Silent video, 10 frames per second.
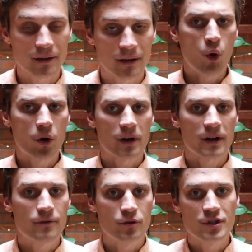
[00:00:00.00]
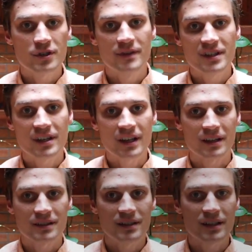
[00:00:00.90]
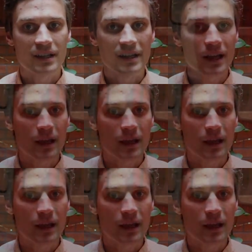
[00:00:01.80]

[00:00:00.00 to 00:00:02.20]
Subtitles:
Or if you're just visiting a city,